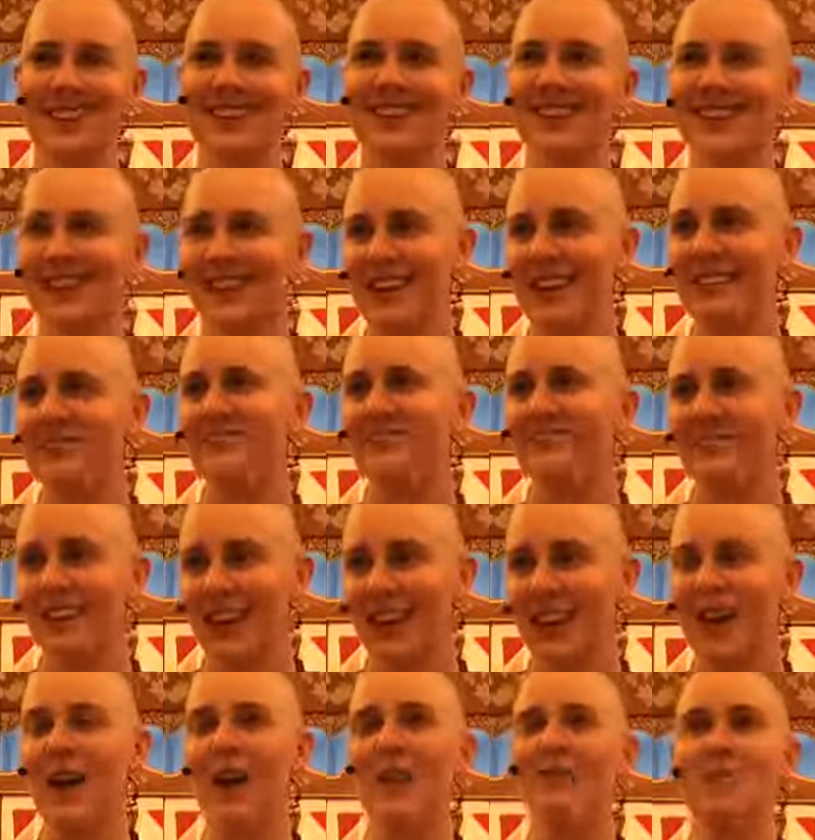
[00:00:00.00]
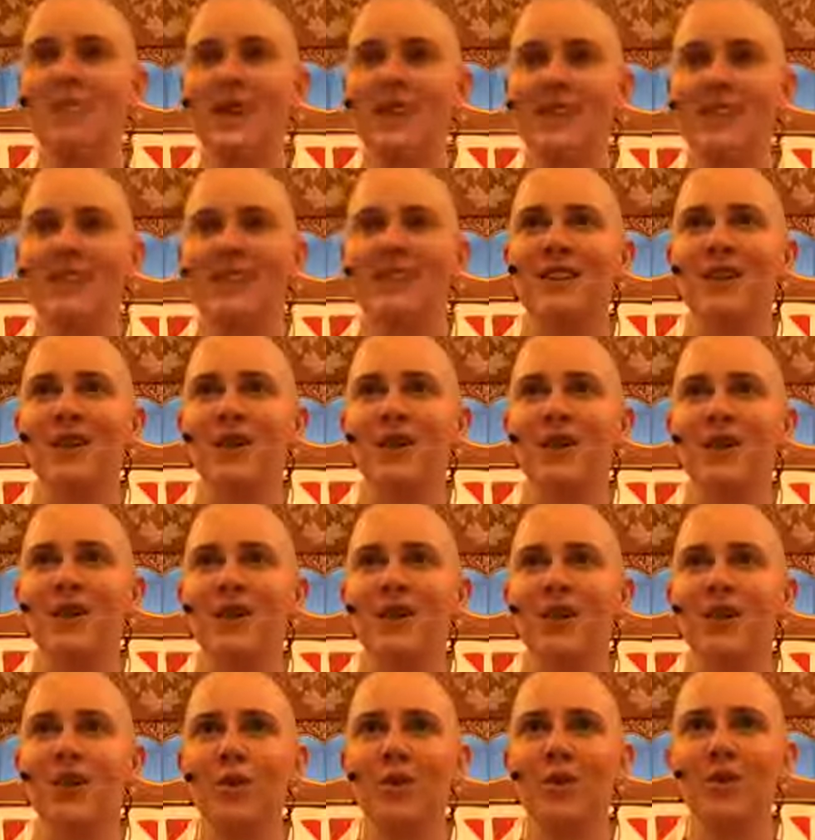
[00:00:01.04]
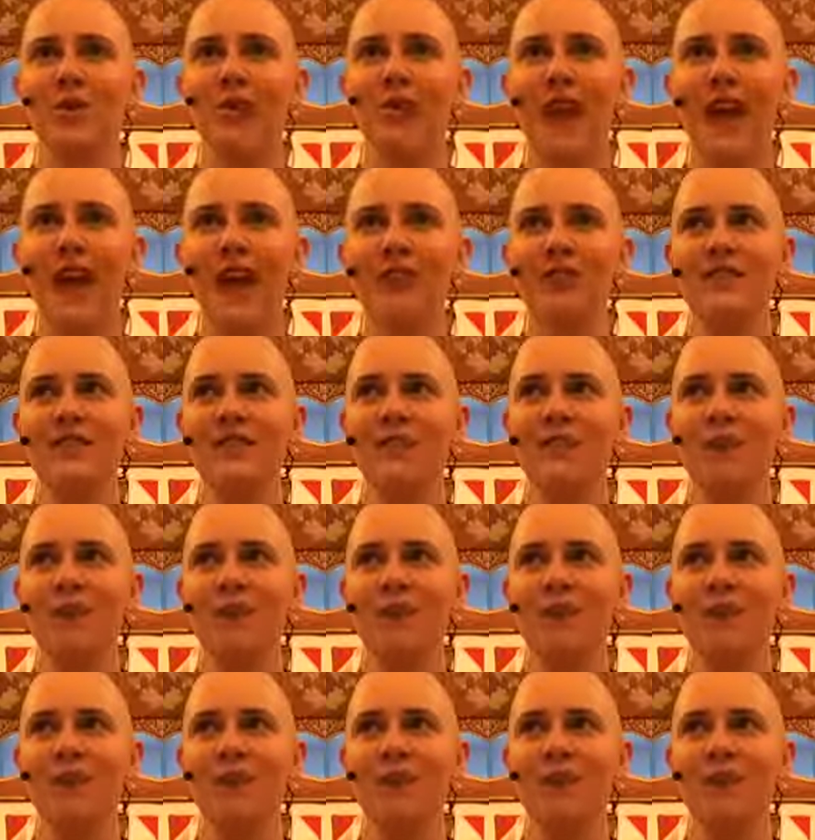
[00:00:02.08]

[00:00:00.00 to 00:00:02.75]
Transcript: Yeah. And so we'll have some